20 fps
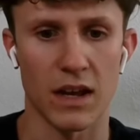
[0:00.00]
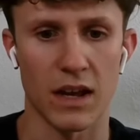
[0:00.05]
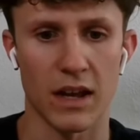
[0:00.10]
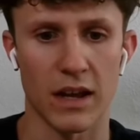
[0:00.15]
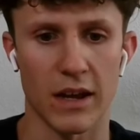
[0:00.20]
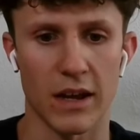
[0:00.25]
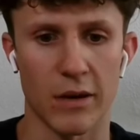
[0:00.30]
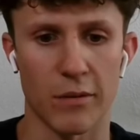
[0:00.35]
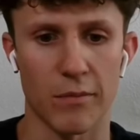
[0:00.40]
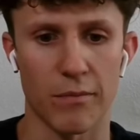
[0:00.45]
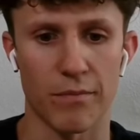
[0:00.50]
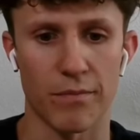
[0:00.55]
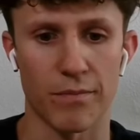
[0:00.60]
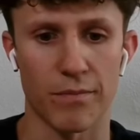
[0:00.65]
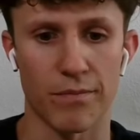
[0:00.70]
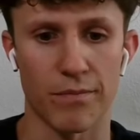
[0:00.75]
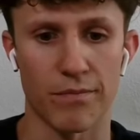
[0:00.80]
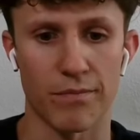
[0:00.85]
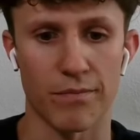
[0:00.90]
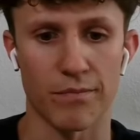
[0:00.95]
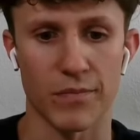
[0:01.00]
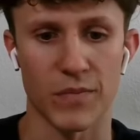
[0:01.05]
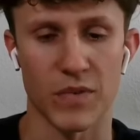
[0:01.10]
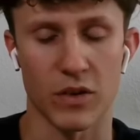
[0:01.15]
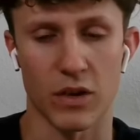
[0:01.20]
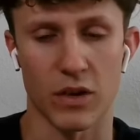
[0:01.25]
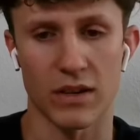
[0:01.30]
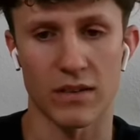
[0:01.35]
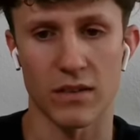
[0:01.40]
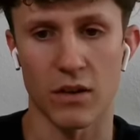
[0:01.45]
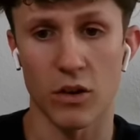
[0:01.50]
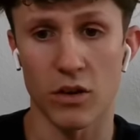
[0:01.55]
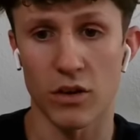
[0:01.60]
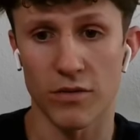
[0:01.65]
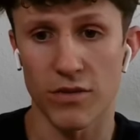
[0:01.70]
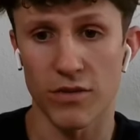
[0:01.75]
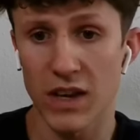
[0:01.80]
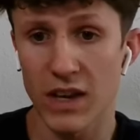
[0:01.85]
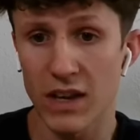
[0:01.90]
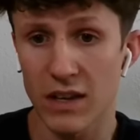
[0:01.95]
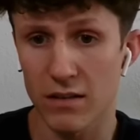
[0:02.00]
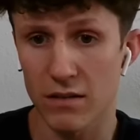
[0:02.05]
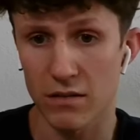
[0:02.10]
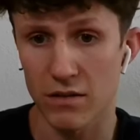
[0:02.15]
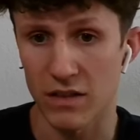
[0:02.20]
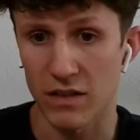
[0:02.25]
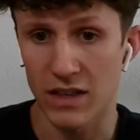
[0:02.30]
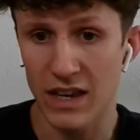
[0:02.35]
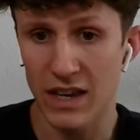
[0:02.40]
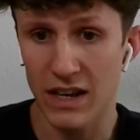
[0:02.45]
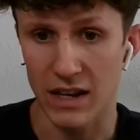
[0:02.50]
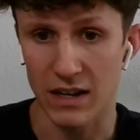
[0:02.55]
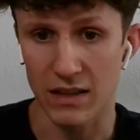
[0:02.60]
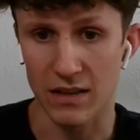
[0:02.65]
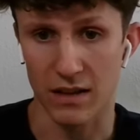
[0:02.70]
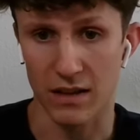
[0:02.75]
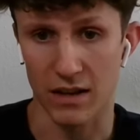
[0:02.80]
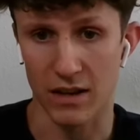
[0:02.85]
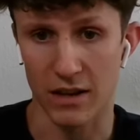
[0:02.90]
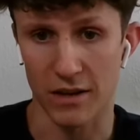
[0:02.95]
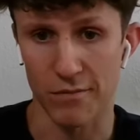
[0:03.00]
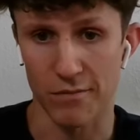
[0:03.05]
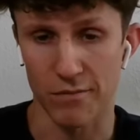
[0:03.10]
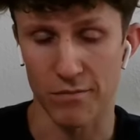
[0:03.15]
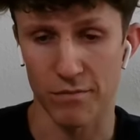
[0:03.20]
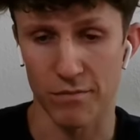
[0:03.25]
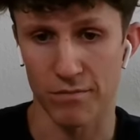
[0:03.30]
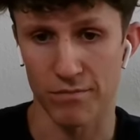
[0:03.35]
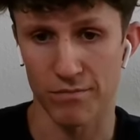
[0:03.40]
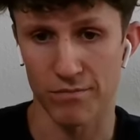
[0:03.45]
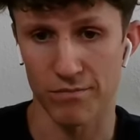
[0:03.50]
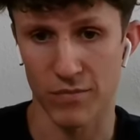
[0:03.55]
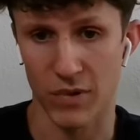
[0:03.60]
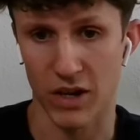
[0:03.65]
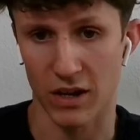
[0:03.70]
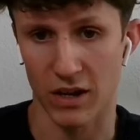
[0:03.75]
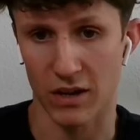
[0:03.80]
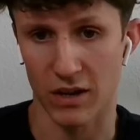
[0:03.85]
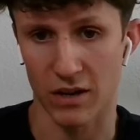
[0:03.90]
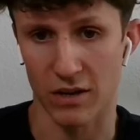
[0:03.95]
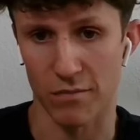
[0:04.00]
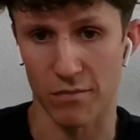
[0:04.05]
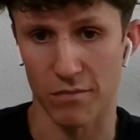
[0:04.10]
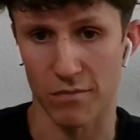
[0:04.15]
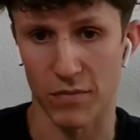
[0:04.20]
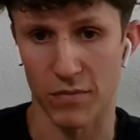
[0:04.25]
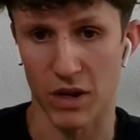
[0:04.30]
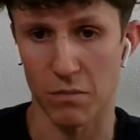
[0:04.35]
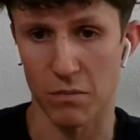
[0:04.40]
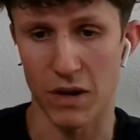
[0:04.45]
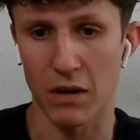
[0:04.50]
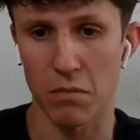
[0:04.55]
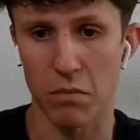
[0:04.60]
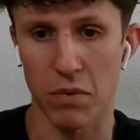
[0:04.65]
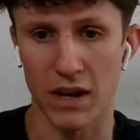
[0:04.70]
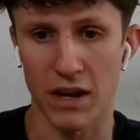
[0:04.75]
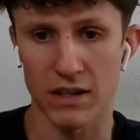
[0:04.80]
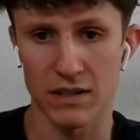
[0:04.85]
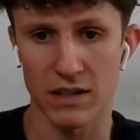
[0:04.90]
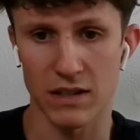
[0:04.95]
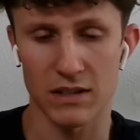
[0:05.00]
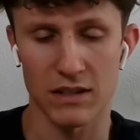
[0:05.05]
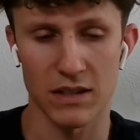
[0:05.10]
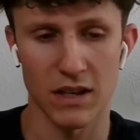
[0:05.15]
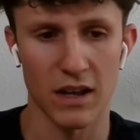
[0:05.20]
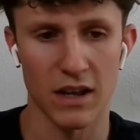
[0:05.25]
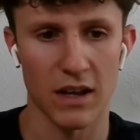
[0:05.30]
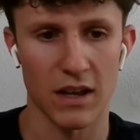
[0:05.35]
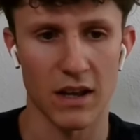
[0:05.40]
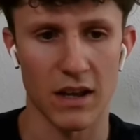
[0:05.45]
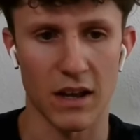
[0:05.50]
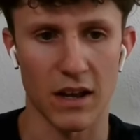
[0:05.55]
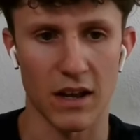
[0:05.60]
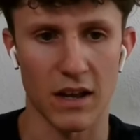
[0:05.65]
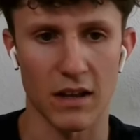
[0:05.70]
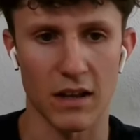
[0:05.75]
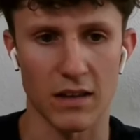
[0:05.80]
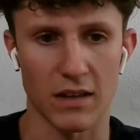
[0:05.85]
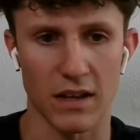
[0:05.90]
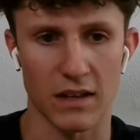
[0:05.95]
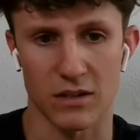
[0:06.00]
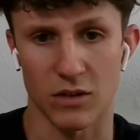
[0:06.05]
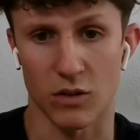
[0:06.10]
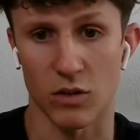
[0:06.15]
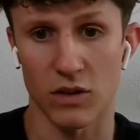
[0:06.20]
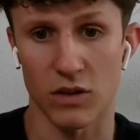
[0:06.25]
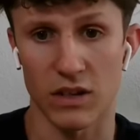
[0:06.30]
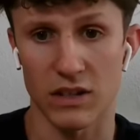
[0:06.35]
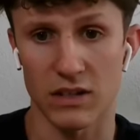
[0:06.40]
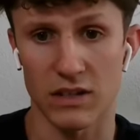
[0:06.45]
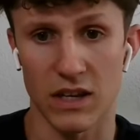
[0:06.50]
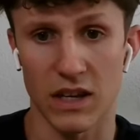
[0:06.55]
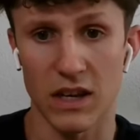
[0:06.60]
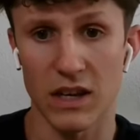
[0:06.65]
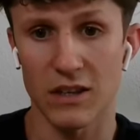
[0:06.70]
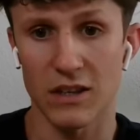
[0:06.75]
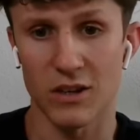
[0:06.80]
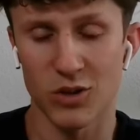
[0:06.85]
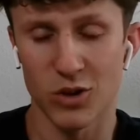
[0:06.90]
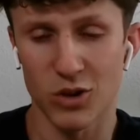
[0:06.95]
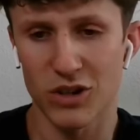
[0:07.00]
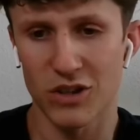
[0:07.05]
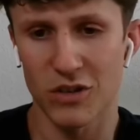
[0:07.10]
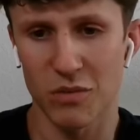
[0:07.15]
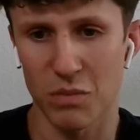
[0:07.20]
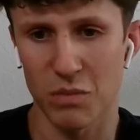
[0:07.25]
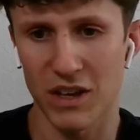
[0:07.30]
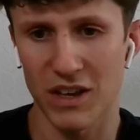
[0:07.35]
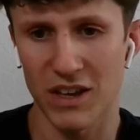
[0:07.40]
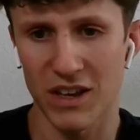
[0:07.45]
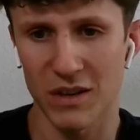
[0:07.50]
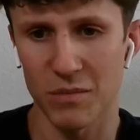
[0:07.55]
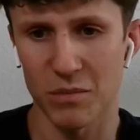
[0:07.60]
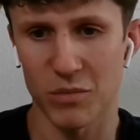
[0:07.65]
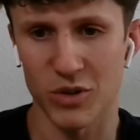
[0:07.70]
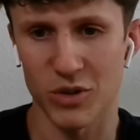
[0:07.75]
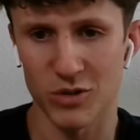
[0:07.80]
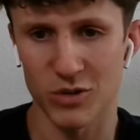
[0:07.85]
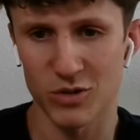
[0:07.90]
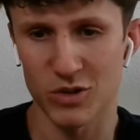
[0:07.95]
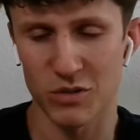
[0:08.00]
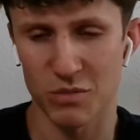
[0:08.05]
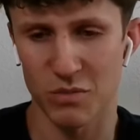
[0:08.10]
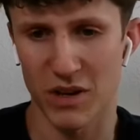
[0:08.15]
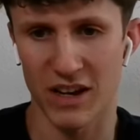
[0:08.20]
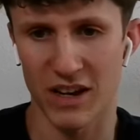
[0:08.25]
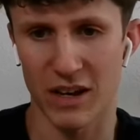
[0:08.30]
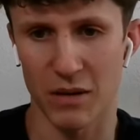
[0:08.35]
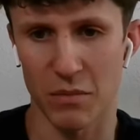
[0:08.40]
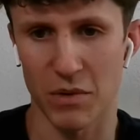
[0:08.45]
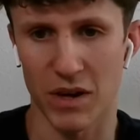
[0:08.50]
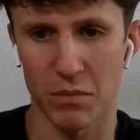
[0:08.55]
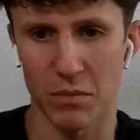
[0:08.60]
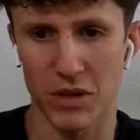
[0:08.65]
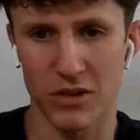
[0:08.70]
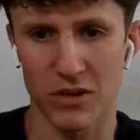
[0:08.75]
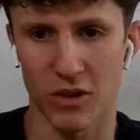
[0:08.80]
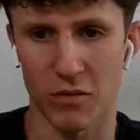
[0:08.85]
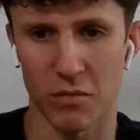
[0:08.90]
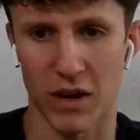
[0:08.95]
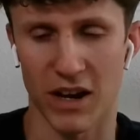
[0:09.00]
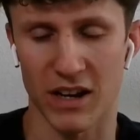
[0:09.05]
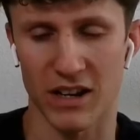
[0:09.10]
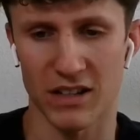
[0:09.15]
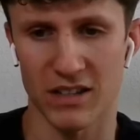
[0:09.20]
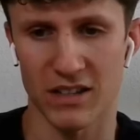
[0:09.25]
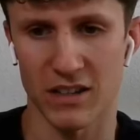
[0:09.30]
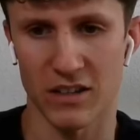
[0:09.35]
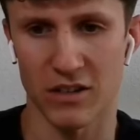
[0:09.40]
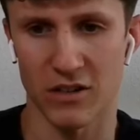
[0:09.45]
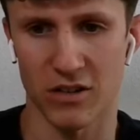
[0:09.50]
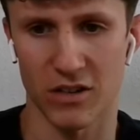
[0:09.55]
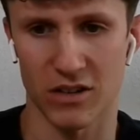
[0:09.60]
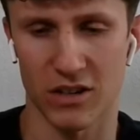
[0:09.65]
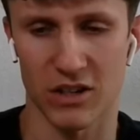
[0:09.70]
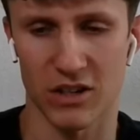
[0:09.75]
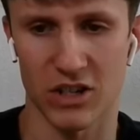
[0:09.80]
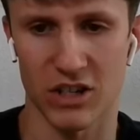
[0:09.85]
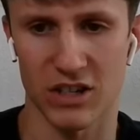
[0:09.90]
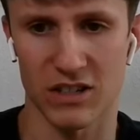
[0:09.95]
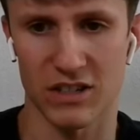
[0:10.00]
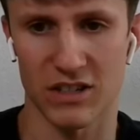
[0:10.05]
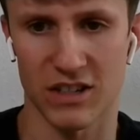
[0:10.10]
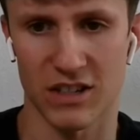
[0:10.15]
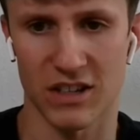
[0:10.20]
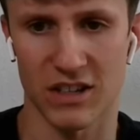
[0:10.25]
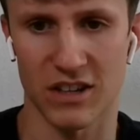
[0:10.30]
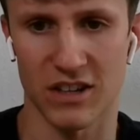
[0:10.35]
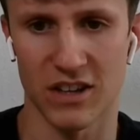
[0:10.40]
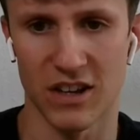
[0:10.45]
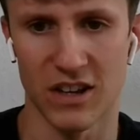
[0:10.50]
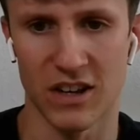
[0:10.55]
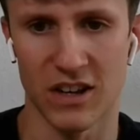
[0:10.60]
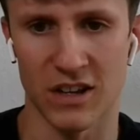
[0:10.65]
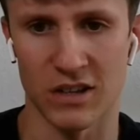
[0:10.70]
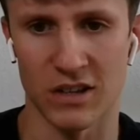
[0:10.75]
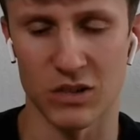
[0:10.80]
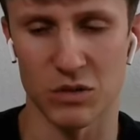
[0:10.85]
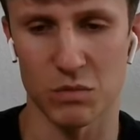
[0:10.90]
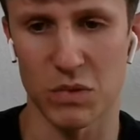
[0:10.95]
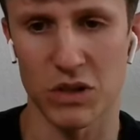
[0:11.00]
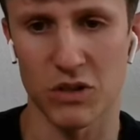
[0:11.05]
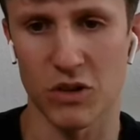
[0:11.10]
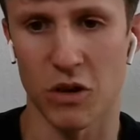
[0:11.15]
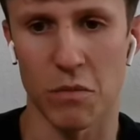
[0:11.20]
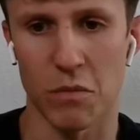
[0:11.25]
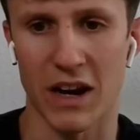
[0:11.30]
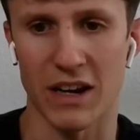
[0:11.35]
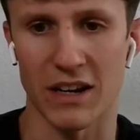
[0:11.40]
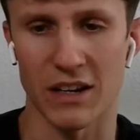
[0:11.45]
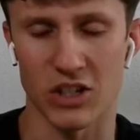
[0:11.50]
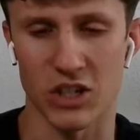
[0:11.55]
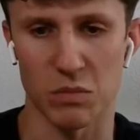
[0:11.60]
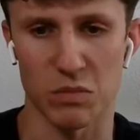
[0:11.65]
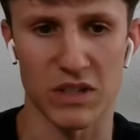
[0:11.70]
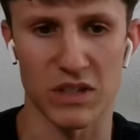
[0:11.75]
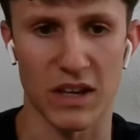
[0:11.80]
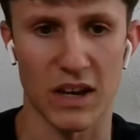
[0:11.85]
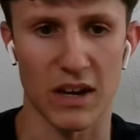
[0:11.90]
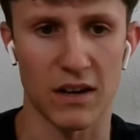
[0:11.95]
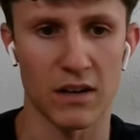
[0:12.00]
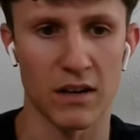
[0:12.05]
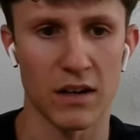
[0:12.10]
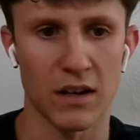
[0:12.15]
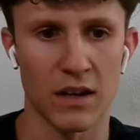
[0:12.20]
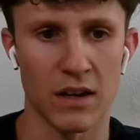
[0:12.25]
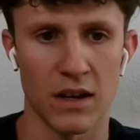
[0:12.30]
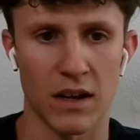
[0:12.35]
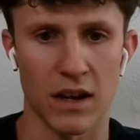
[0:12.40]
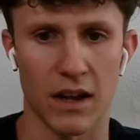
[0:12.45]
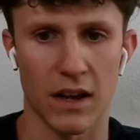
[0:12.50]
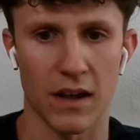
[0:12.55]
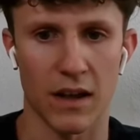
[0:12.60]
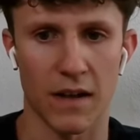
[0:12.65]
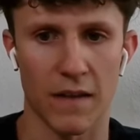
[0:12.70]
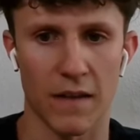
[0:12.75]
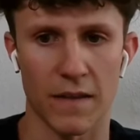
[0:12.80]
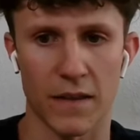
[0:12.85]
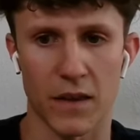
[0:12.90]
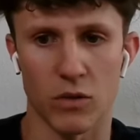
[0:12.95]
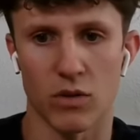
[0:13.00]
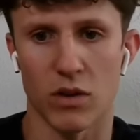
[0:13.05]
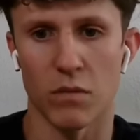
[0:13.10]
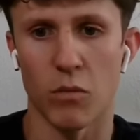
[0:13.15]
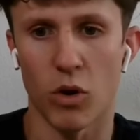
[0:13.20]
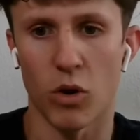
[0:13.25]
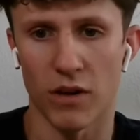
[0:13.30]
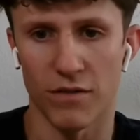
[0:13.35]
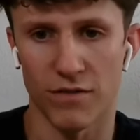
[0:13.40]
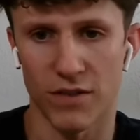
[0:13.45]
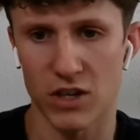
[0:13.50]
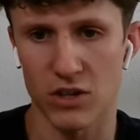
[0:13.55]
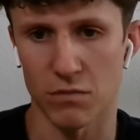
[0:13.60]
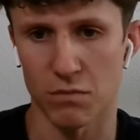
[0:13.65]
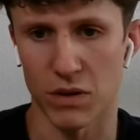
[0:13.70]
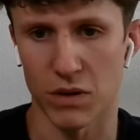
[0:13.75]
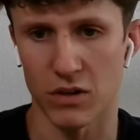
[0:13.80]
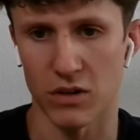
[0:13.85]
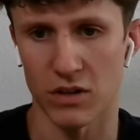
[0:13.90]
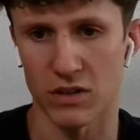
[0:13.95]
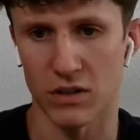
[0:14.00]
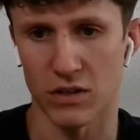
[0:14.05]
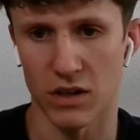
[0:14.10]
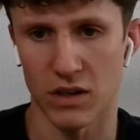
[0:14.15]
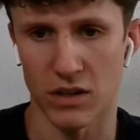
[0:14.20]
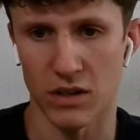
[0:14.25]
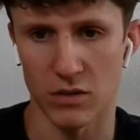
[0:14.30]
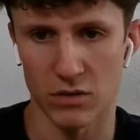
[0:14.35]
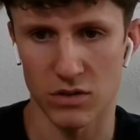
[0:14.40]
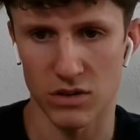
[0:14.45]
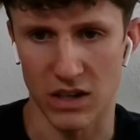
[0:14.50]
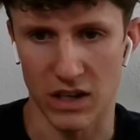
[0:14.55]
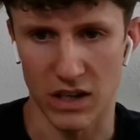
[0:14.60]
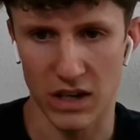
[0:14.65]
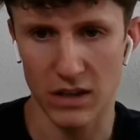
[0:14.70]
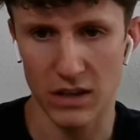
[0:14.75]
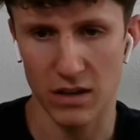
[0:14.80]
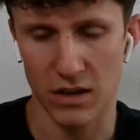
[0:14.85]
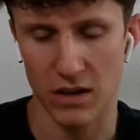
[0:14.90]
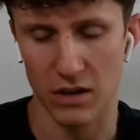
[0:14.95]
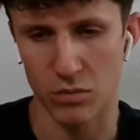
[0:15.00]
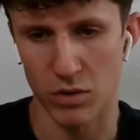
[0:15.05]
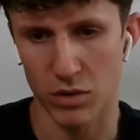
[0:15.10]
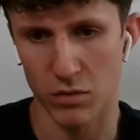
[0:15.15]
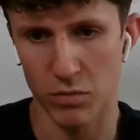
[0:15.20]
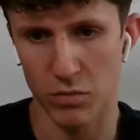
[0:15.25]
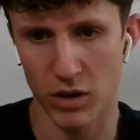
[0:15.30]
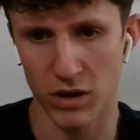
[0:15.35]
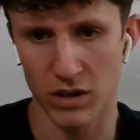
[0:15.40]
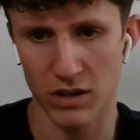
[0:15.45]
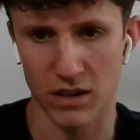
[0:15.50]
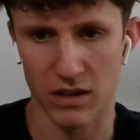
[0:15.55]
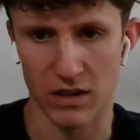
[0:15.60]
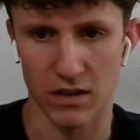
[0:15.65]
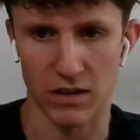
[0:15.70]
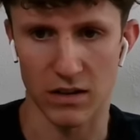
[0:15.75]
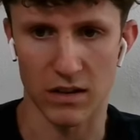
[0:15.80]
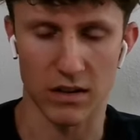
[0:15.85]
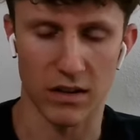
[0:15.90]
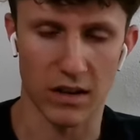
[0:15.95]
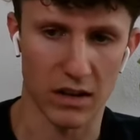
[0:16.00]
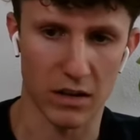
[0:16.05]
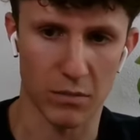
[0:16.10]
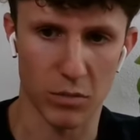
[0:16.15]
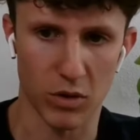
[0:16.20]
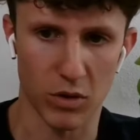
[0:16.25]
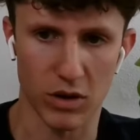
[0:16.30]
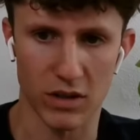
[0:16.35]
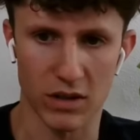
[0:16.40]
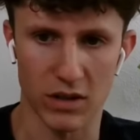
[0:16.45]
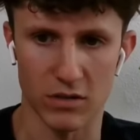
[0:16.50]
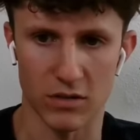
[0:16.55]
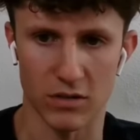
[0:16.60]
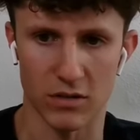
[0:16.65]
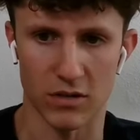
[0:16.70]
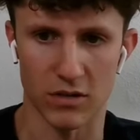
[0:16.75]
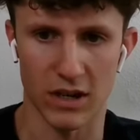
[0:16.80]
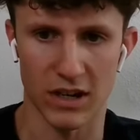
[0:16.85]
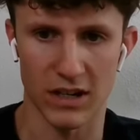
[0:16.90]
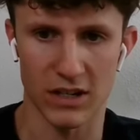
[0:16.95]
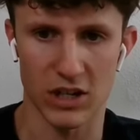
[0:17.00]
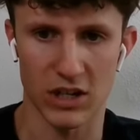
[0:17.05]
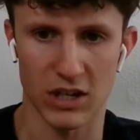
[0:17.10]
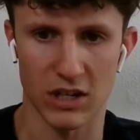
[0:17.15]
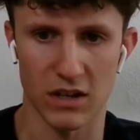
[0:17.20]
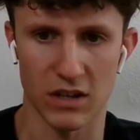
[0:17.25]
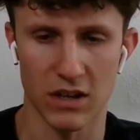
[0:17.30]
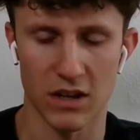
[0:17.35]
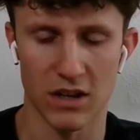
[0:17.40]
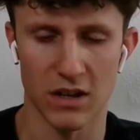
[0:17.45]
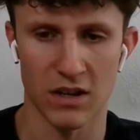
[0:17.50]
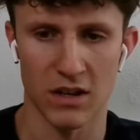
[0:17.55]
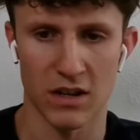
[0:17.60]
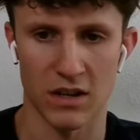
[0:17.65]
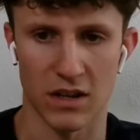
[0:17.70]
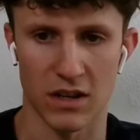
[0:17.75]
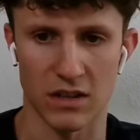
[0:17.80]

Um, so there's a lot of heat needed um, um, in many places, and yes, all this heat could be produced by by Bitcoin miners, and you can just uh, use Bitcoin mining chips there, and you are more efficient because you can use the heat at one point, and at the other point you're hatching